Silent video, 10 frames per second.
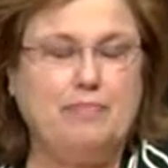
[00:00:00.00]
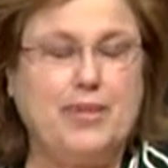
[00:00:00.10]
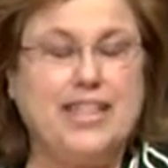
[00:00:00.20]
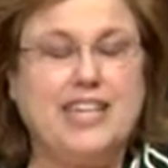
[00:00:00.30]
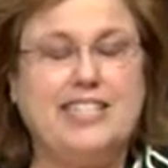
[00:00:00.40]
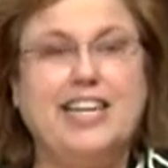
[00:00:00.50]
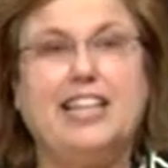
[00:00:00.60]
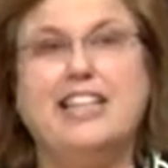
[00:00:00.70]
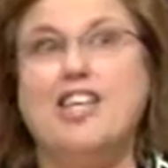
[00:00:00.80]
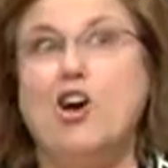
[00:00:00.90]
but that's
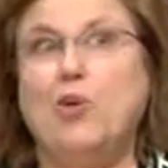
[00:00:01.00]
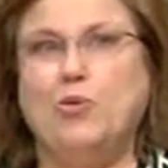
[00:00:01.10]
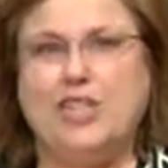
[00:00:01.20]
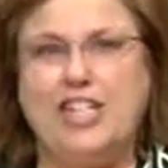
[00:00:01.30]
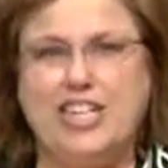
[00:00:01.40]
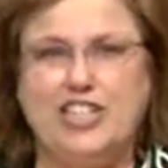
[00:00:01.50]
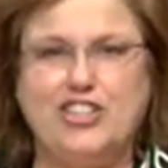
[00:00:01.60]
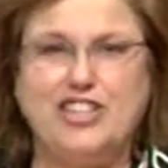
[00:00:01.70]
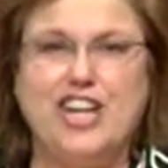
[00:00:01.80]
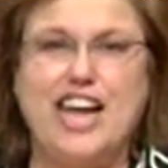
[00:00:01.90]
not the only
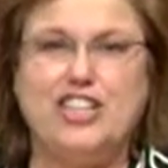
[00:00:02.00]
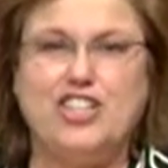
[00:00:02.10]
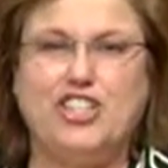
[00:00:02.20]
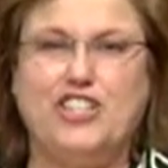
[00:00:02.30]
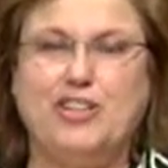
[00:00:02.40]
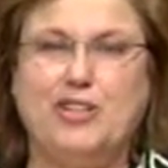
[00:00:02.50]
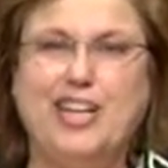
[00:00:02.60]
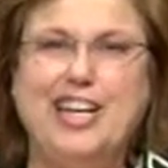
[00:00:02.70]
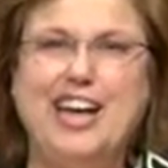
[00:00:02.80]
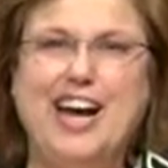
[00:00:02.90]
international
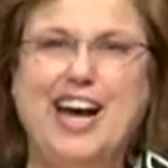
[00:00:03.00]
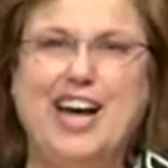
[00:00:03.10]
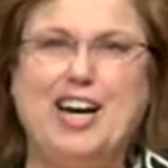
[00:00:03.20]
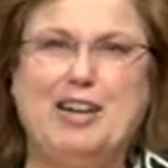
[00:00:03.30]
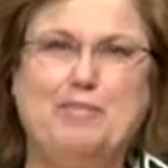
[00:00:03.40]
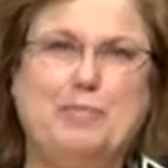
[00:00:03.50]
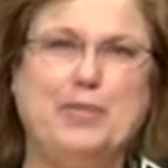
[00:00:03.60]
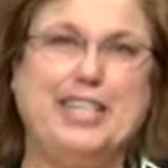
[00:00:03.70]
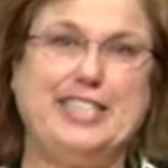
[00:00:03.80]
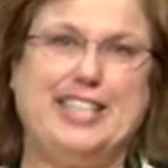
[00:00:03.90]

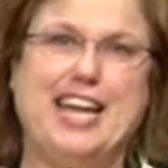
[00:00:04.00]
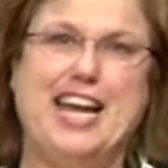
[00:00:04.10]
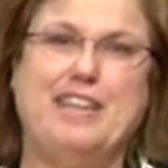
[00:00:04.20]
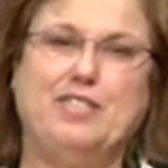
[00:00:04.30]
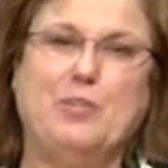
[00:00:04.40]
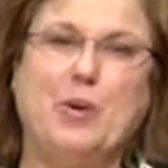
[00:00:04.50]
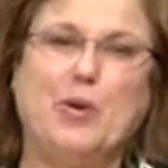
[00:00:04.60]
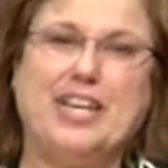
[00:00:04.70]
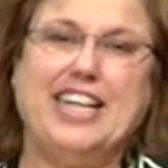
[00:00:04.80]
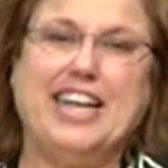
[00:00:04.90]
place that I have
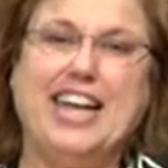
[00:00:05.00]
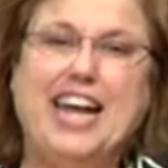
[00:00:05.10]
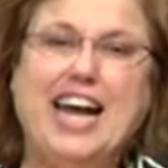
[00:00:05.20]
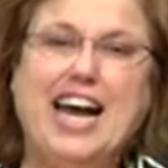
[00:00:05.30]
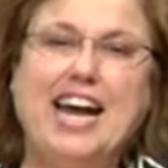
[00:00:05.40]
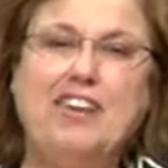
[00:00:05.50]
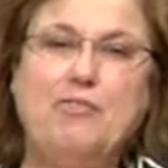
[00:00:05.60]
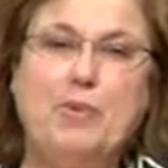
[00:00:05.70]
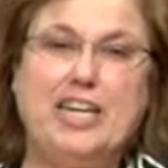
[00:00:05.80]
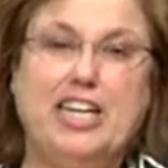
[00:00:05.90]
spoken in.
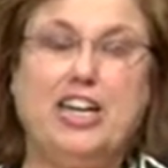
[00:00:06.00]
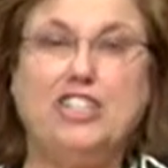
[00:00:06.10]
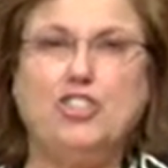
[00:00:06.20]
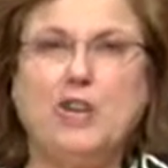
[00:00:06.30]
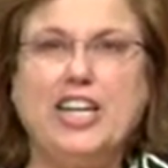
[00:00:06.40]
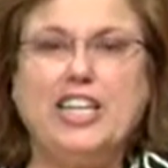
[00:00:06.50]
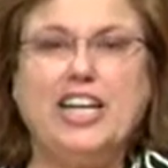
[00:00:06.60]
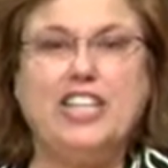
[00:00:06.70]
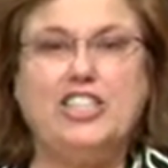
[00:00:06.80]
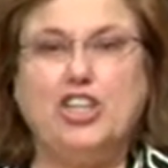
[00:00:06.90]
I've been in
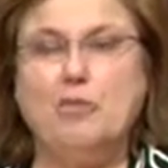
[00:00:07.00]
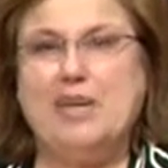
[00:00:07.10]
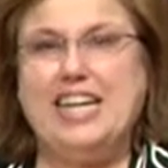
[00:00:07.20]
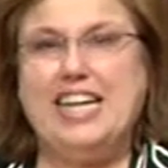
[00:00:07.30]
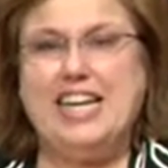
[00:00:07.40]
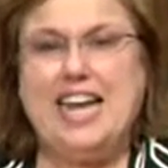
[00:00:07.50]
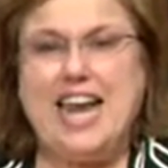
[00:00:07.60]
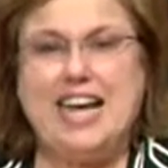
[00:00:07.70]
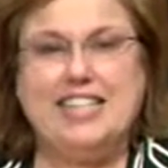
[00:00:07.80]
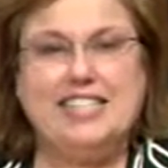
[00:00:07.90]
Australia and Germany
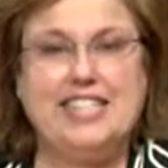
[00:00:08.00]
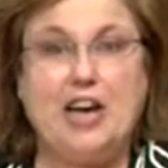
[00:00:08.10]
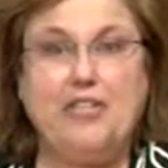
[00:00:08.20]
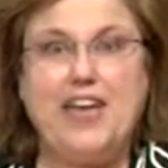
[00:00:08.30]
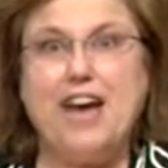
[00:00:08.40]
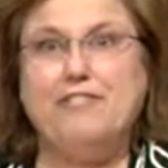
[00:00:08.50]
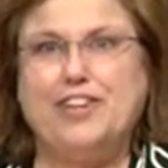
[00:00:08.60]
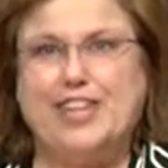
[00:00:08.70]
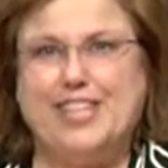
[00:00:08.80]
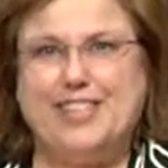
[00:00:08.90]
and South
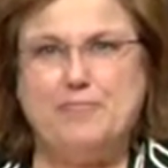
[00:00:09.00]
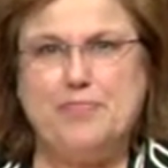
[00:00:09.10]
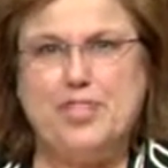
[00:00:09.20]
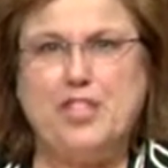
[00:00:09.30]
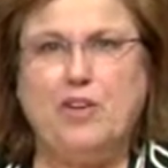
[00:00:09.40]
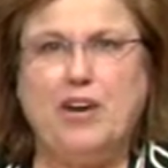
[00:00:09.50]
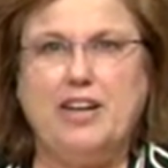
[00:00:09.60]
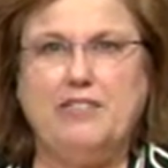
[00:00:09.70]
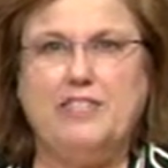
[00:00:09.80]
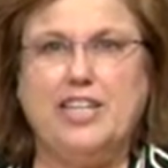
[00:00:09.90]
Africa. So
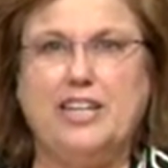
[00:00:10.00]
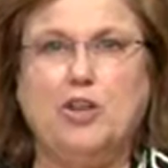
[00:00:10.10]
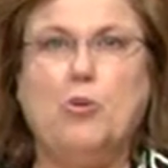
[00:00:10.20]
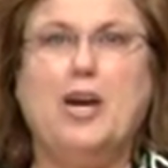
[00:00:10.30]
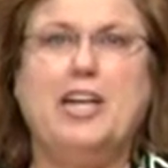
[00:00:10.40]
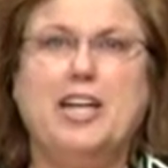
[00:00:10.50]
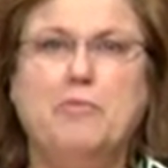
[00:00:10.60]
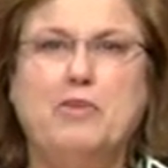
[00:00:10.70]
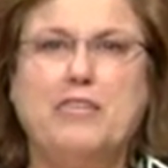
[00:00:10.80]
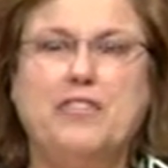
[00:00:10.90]
I've done quite a
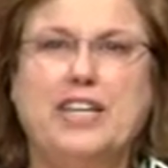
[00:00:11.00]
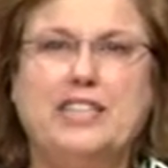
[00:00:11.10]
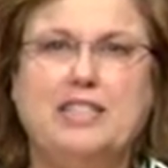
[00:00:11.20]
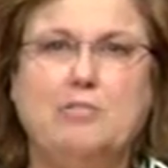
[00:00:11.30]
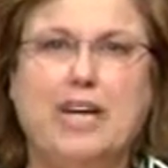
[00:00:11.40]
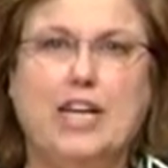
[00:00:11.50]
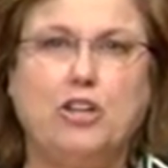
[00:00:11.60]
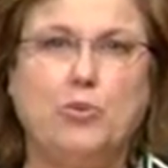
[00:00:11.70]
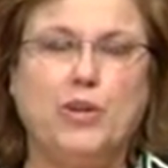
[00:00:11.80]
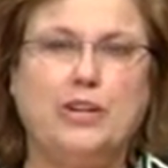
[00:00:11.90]
number of things in my
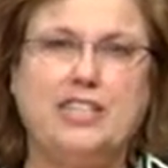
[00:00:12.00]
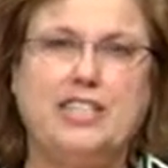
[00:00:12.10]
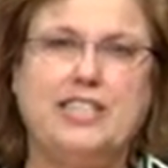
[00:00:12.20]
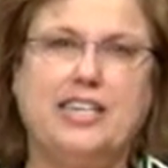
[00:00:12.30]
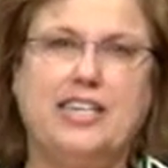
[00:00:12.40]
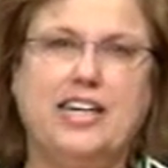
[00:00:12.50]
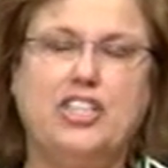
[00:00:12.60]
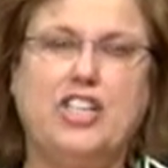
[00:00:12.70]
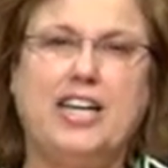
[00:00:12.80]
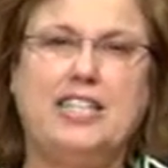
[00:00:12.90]
career as a dental
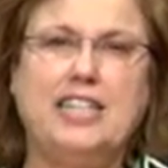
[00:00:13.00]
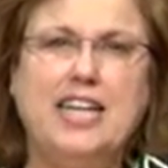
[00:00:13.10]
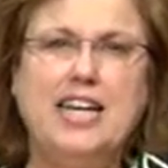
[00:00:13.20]
hygienist.